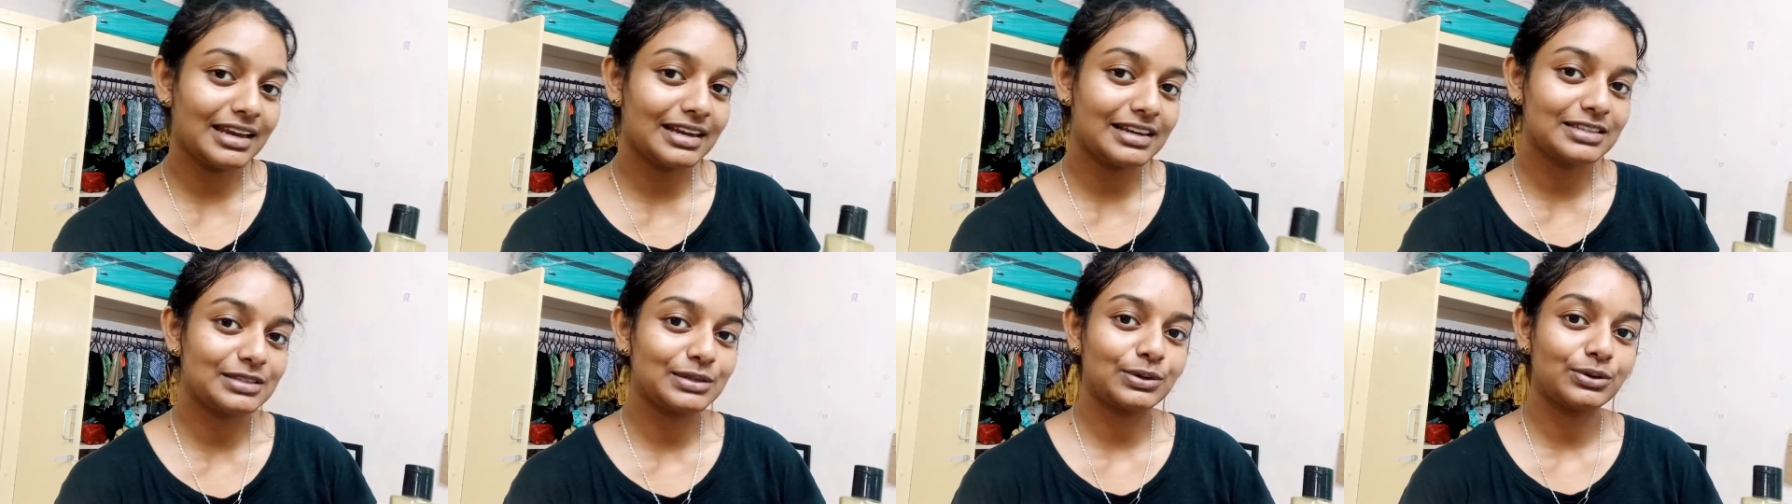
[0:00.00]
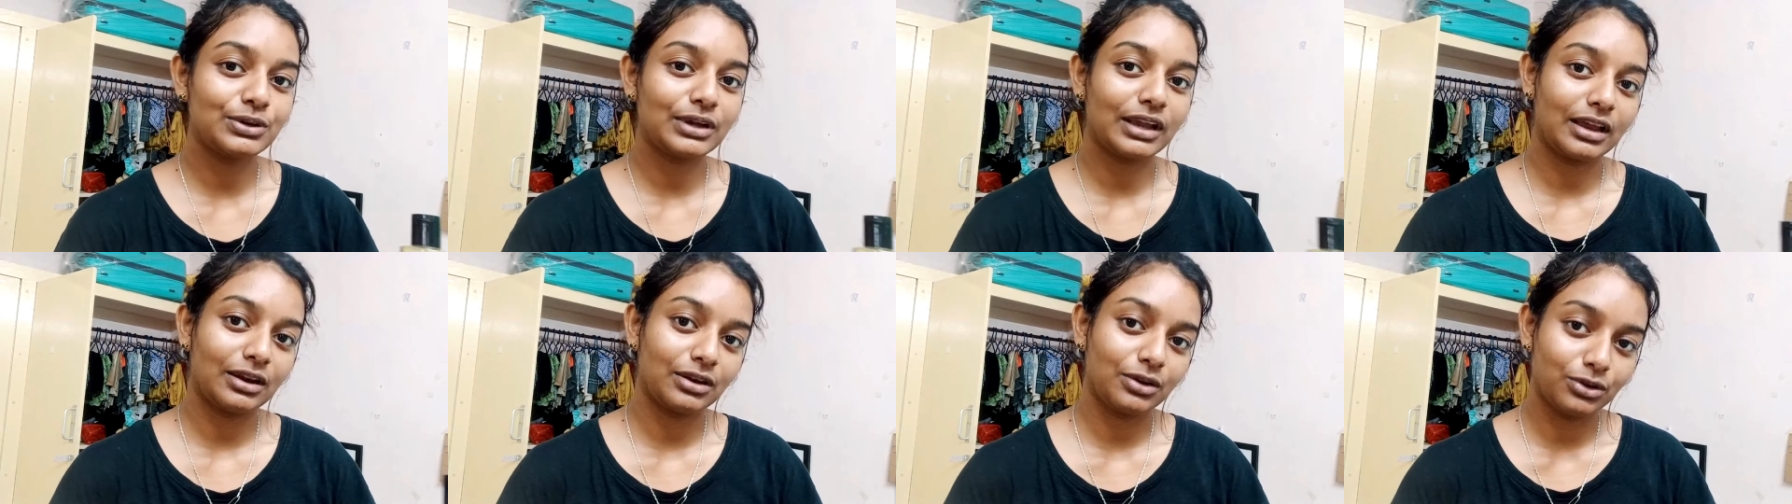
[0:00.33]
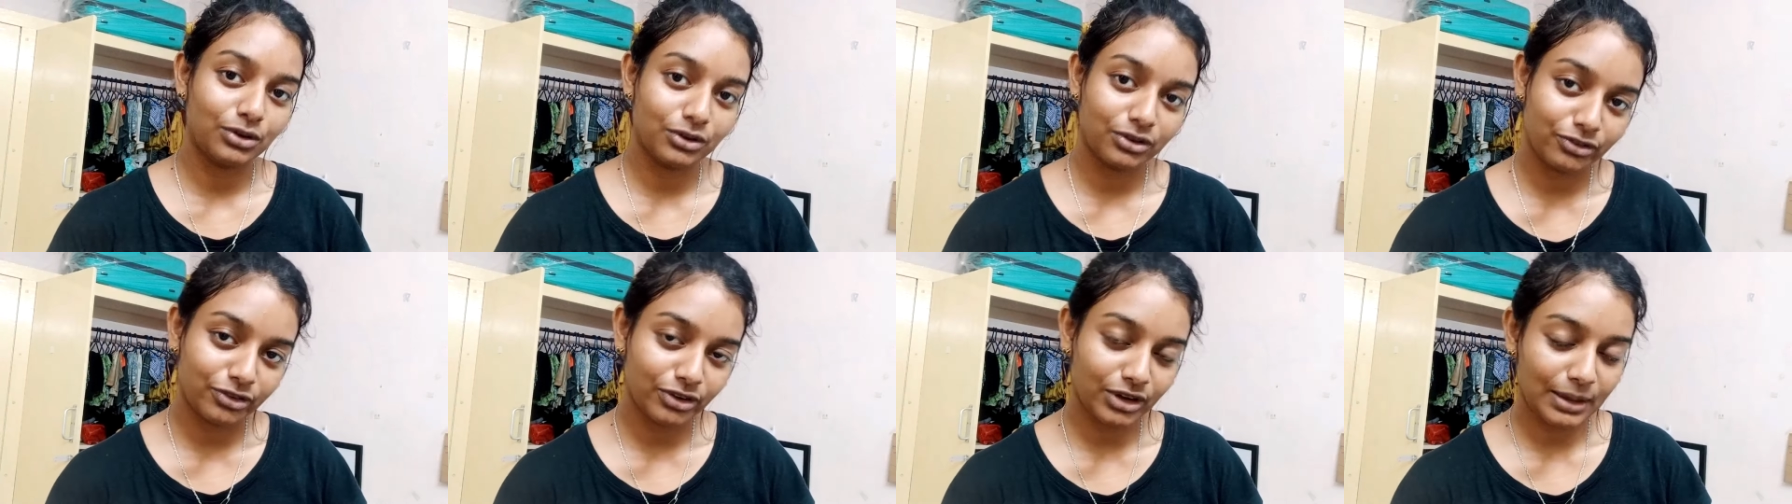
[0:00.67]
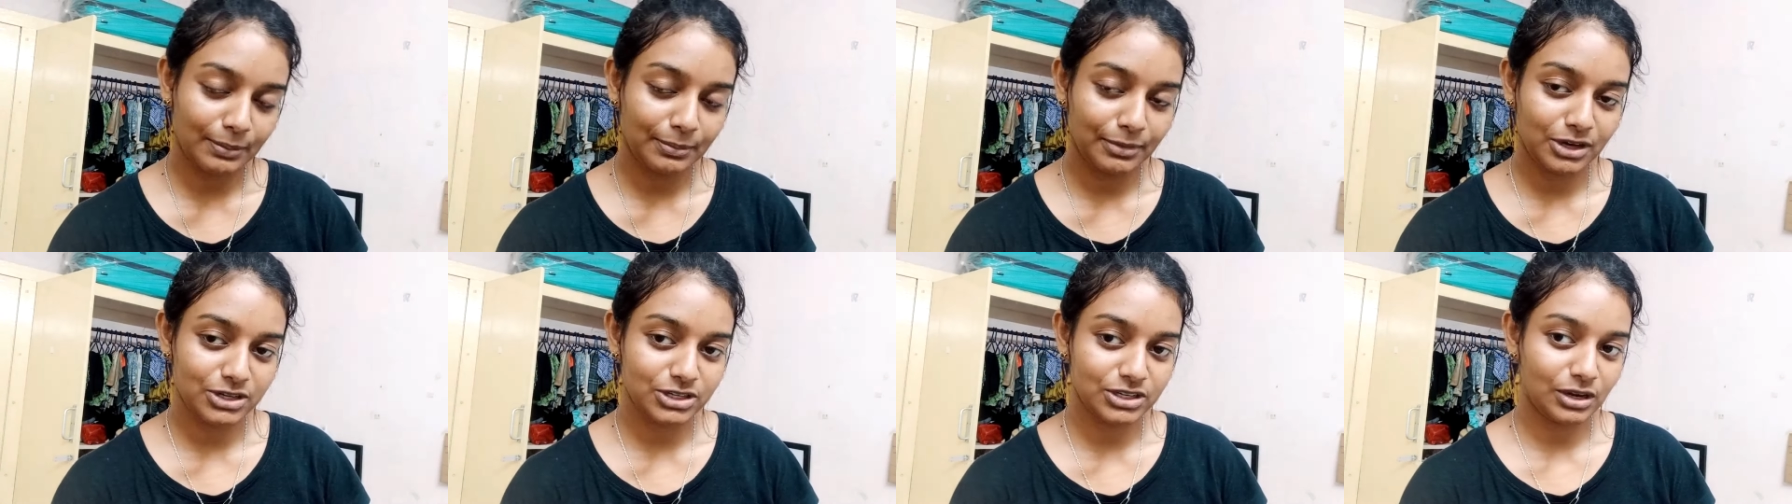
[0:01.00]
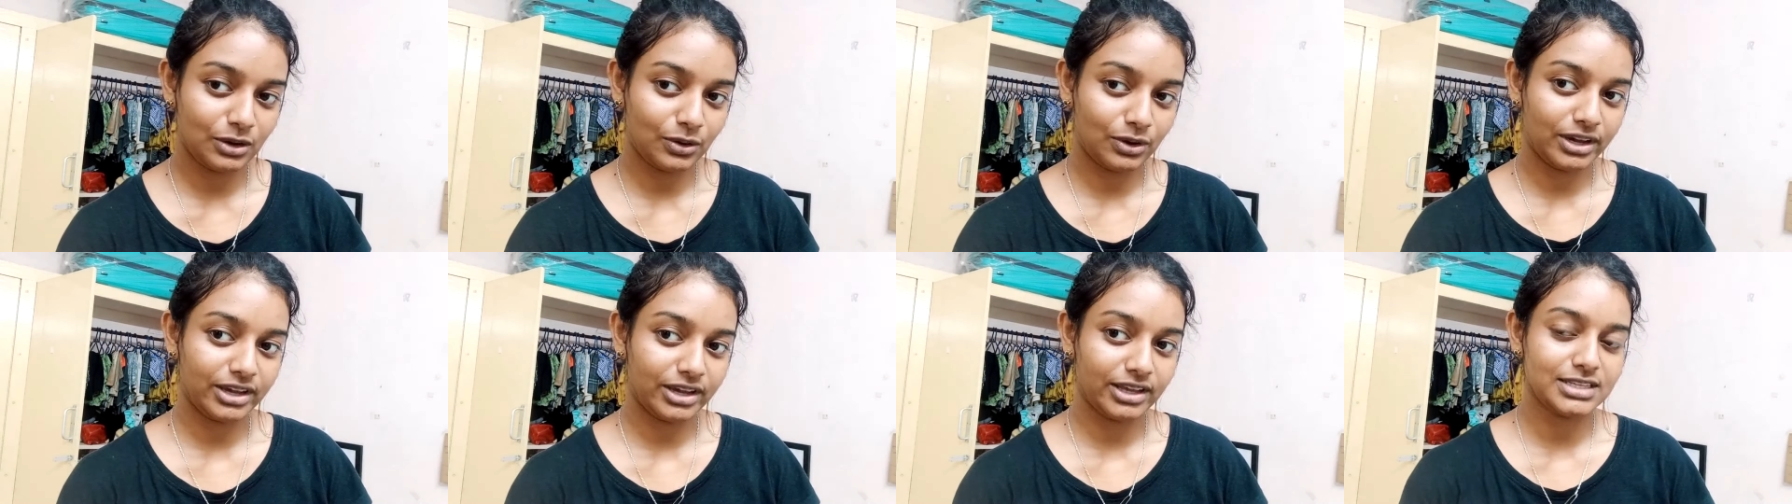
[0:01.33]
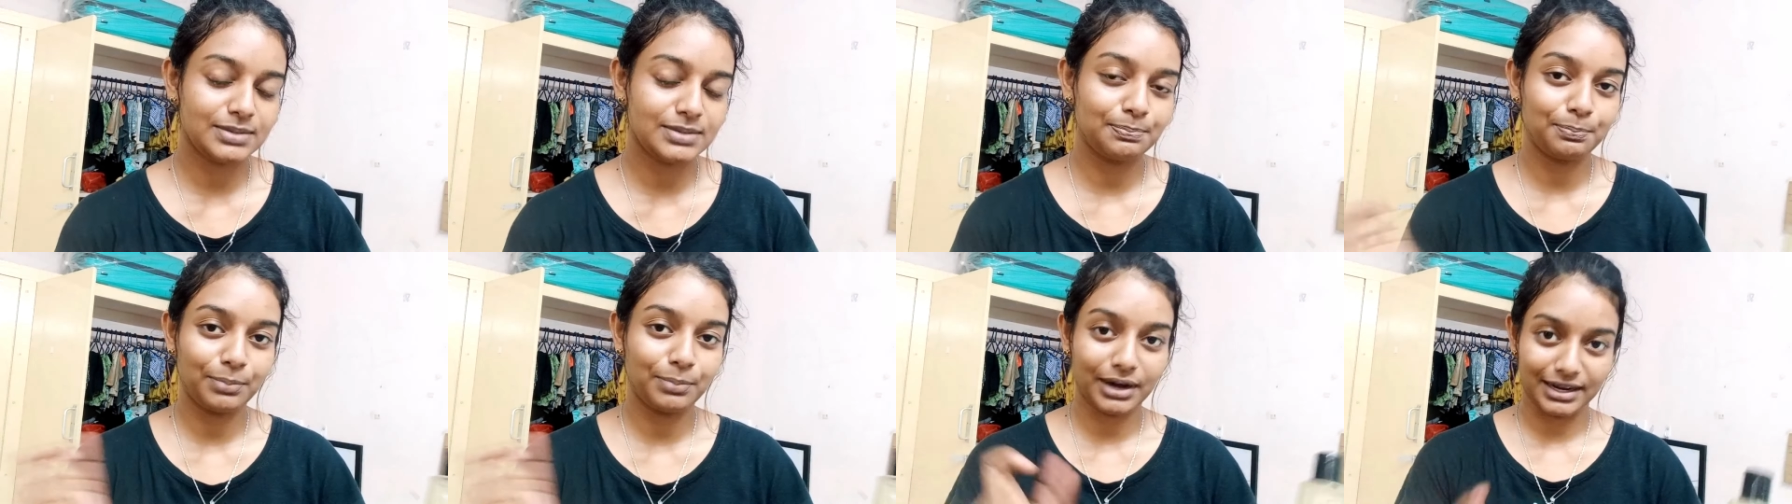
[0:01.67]
so you can go for commercial oils,
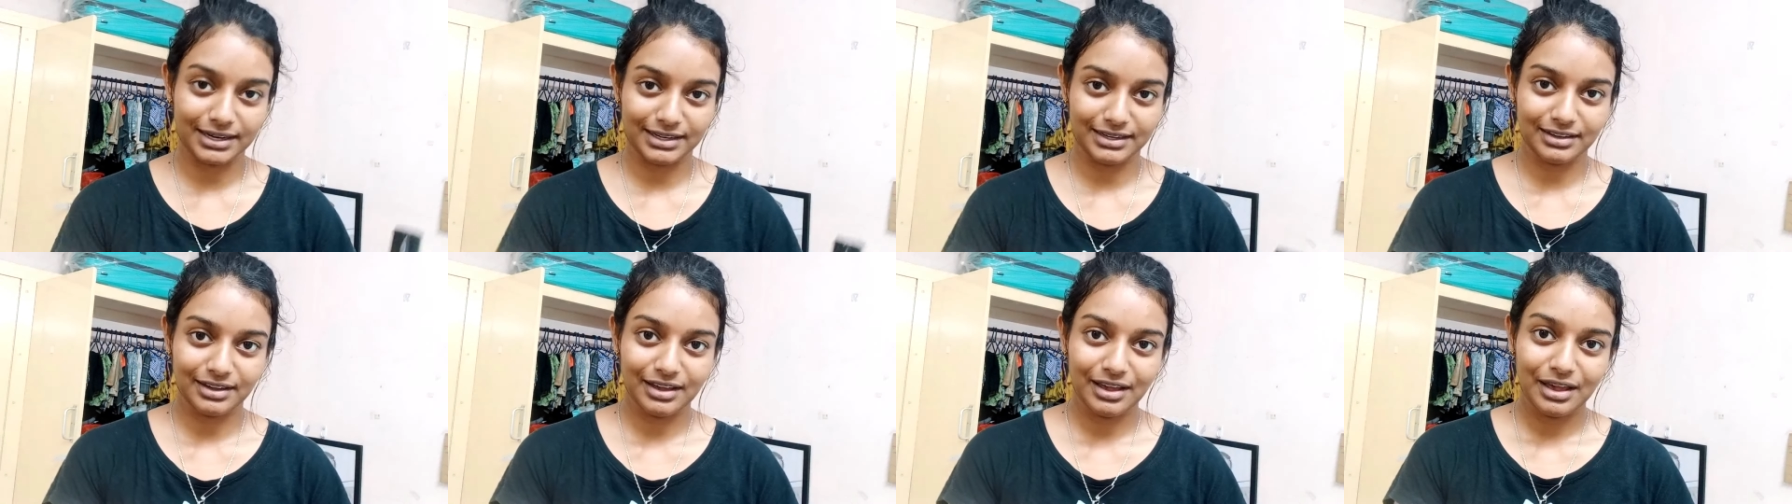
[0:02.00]
but